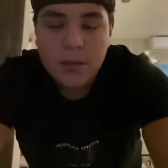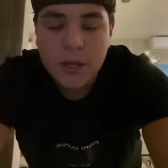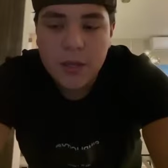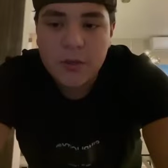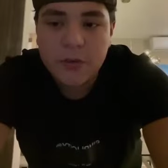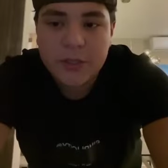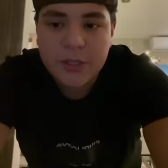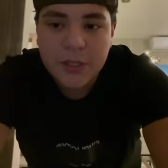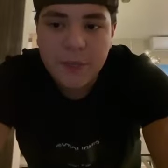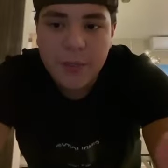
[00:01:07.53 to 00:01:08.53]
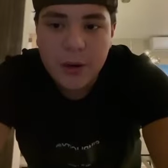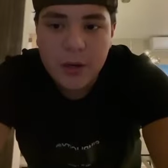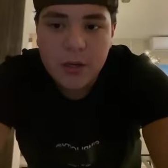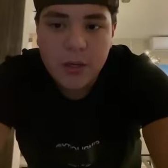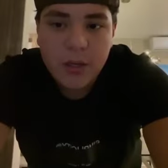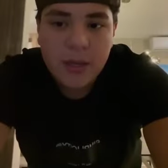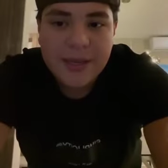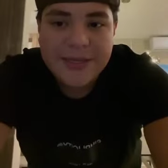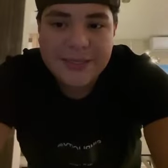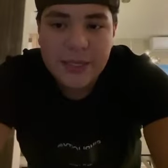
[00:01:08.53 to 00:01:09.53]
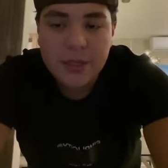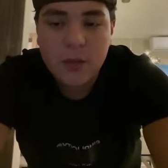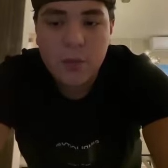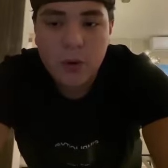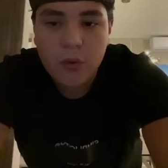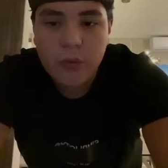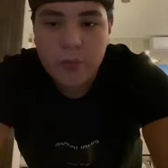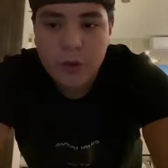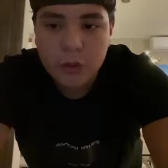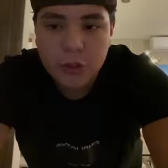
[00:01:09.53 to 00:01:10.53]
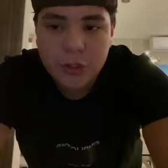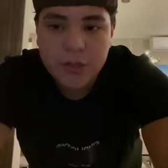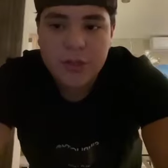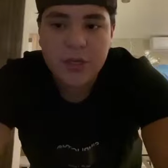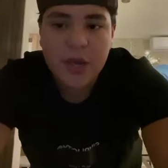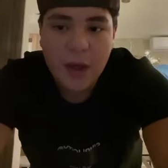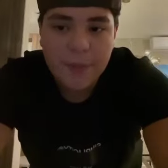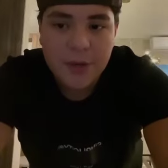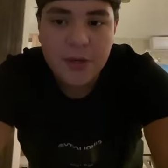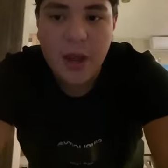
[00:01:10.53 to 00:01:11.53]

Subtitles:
The interesting part is that both motions happen